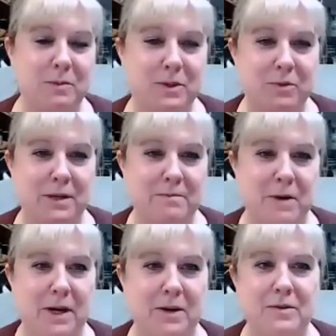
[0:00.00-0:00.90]
between
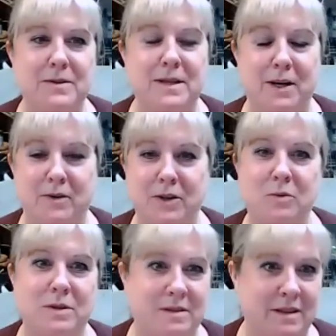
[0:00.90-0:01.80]
both, so you
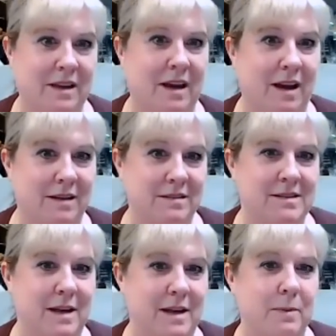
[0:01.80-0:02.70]
would see kind of the
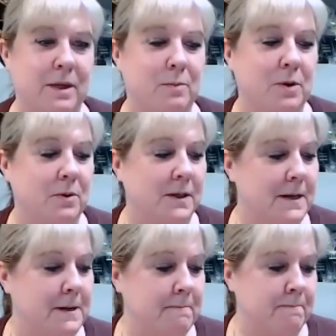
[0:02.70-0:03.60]
same people.
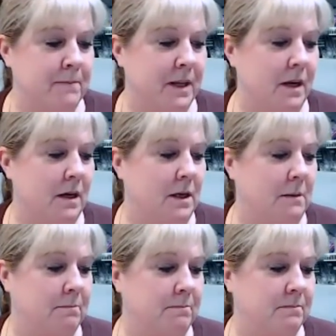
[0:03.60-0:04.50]

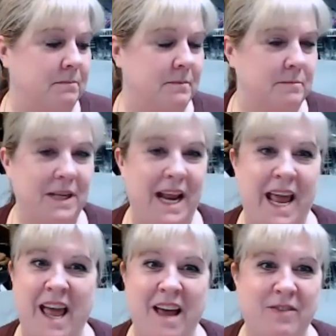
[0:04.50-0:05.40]
But I
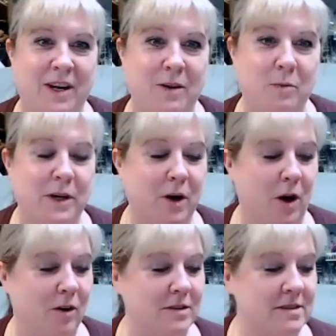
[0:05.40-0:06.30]
have, we
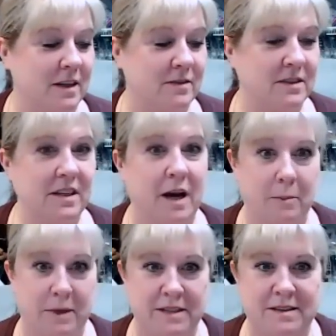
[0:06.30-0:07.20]
call ourselves the
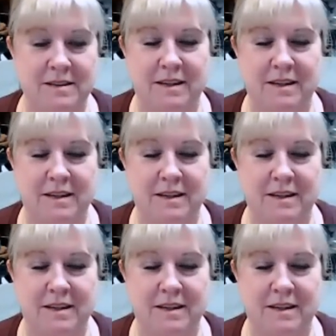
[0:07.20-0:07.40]
Cubbies.